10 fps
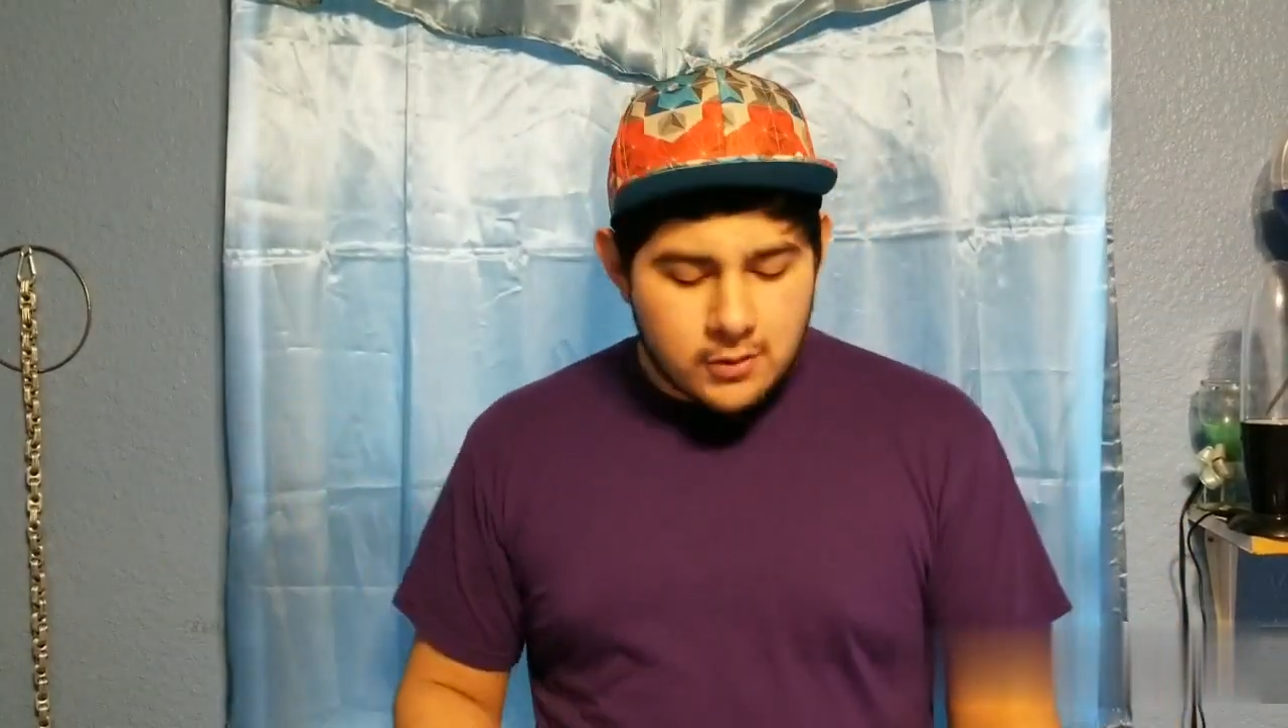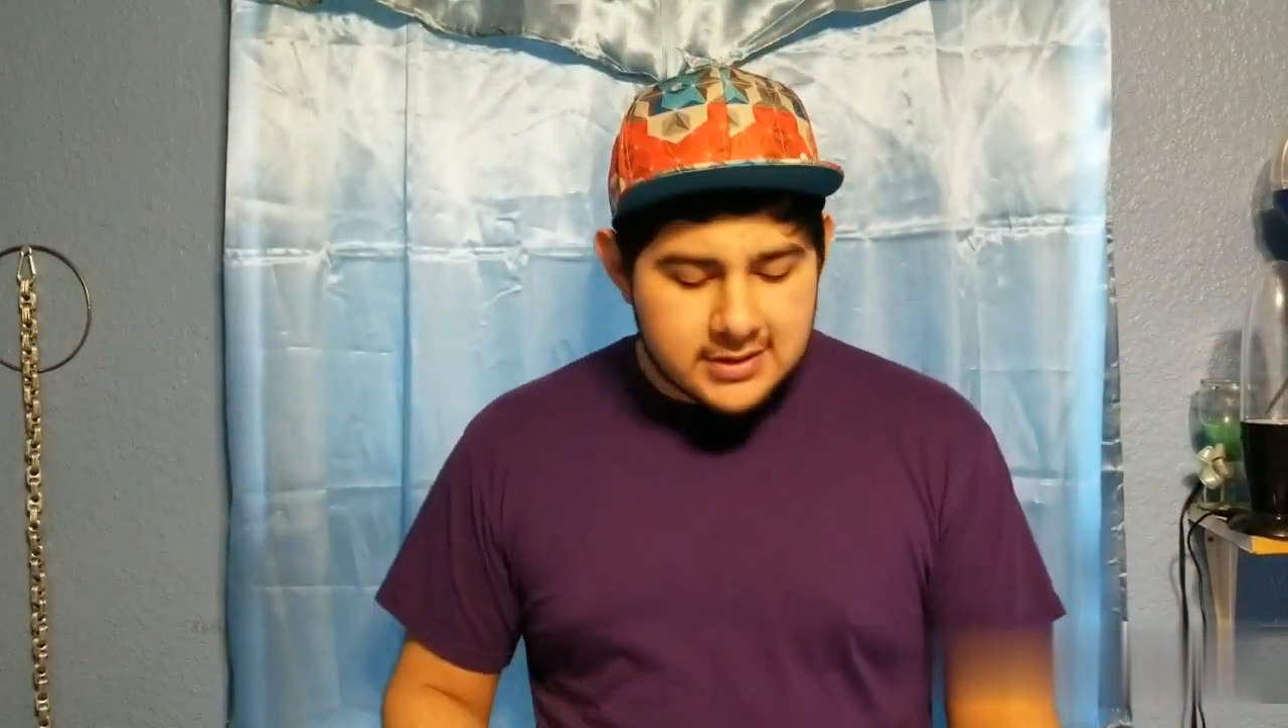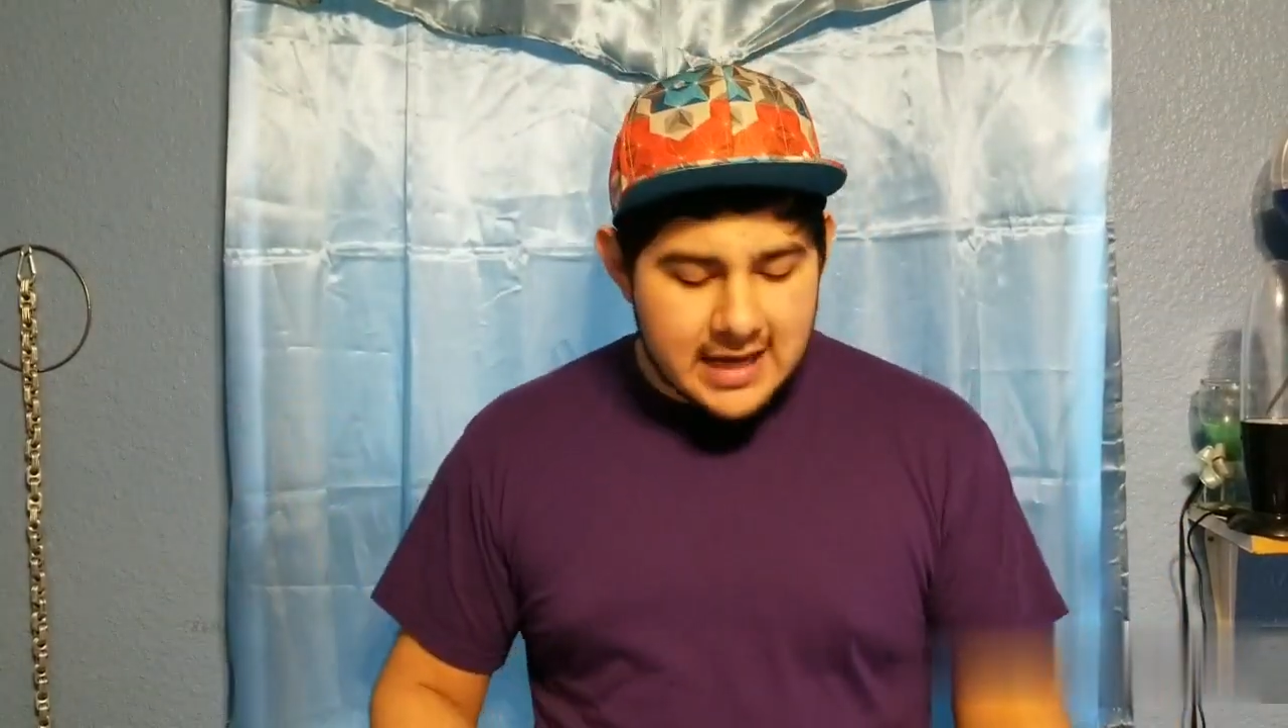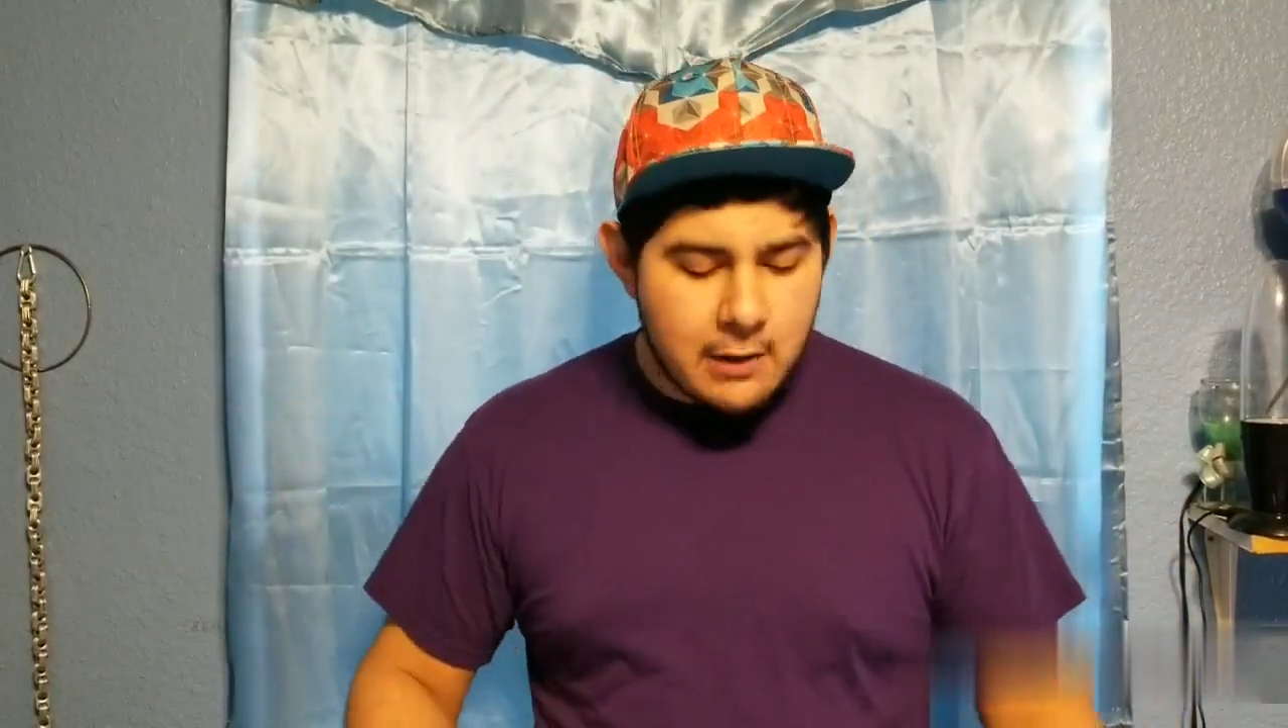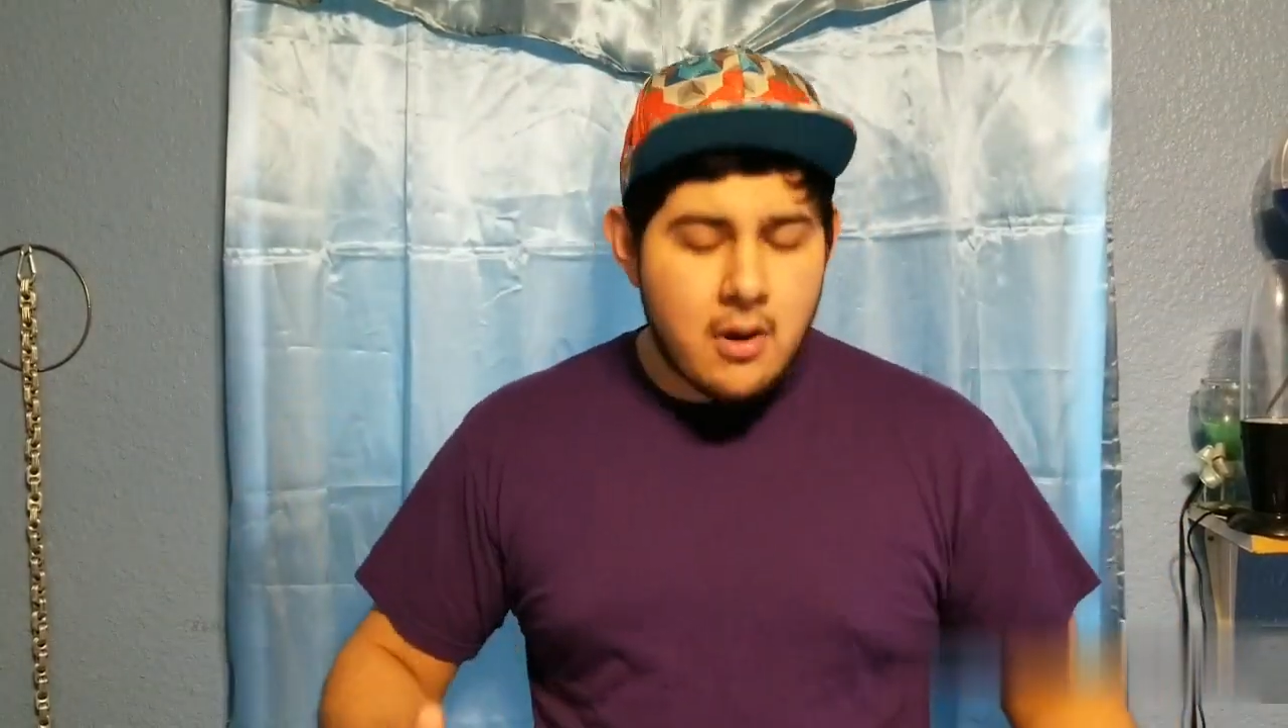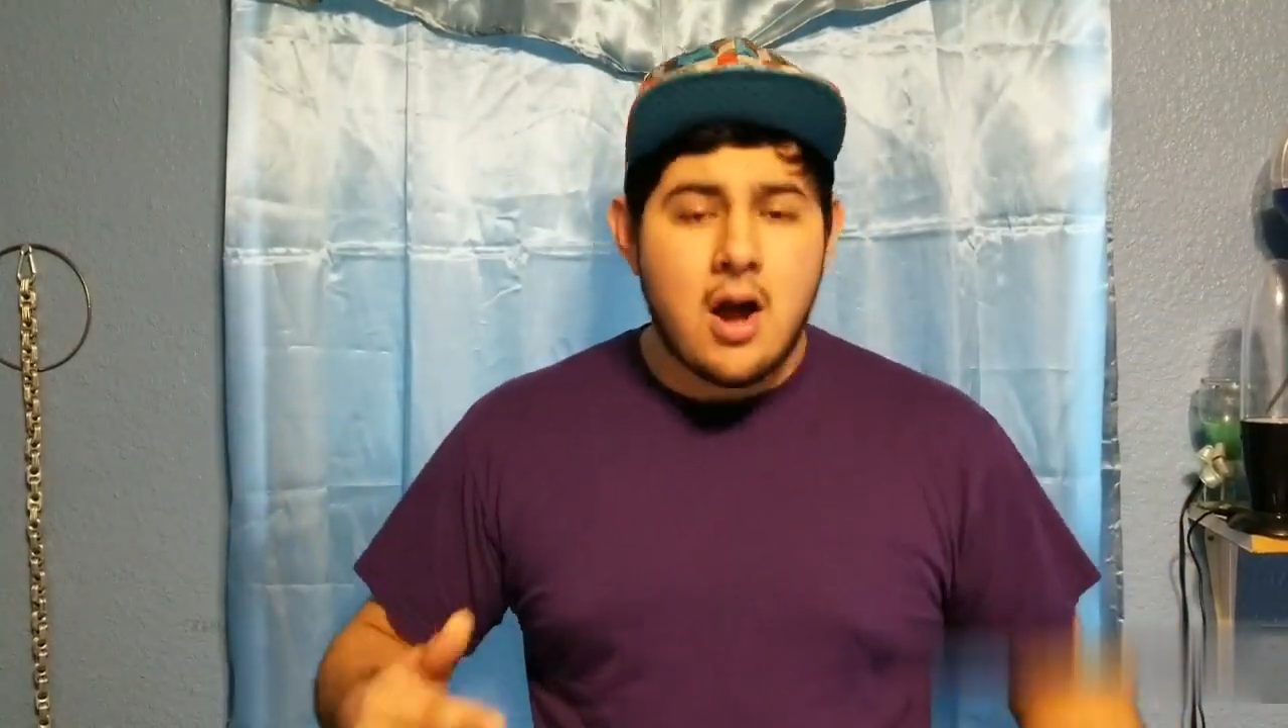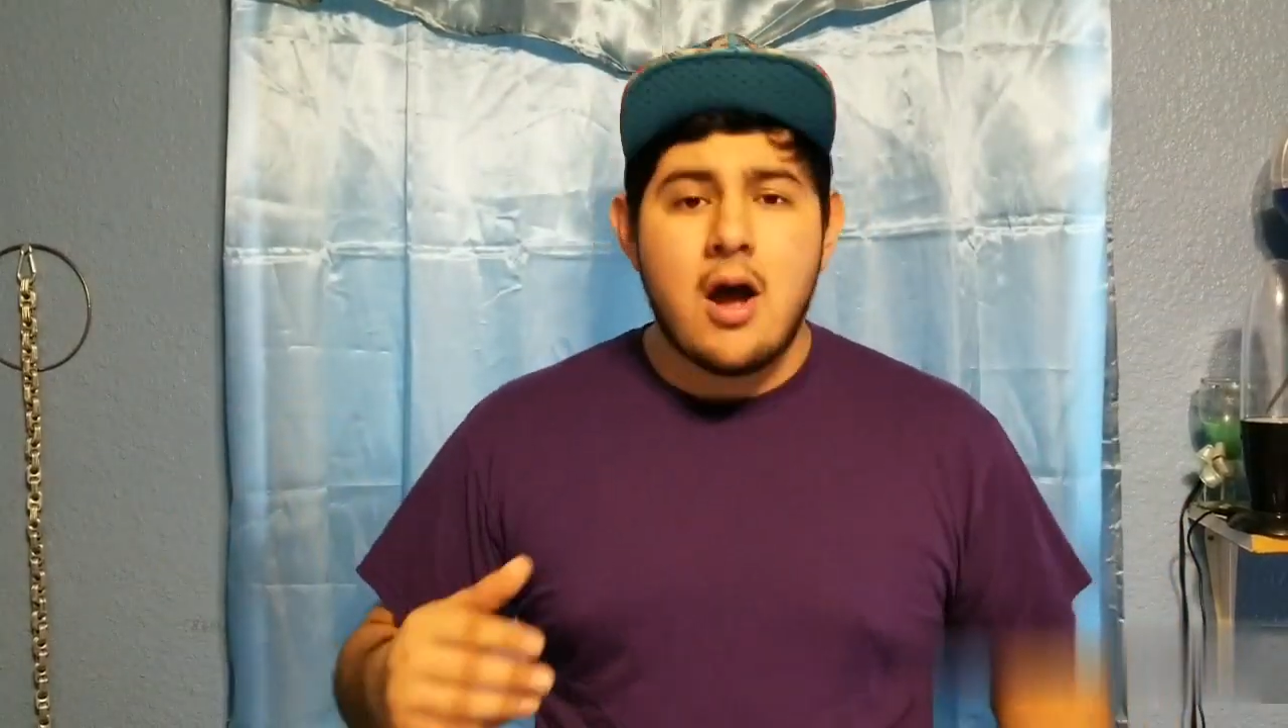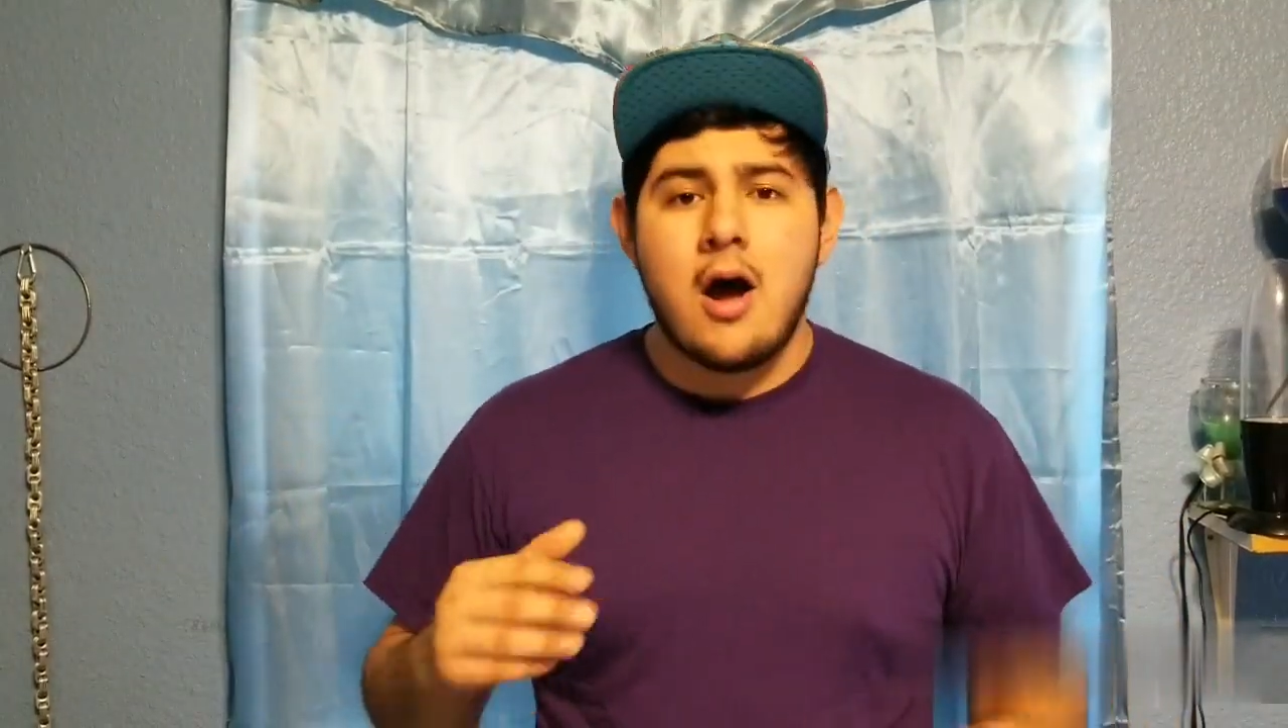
ones out,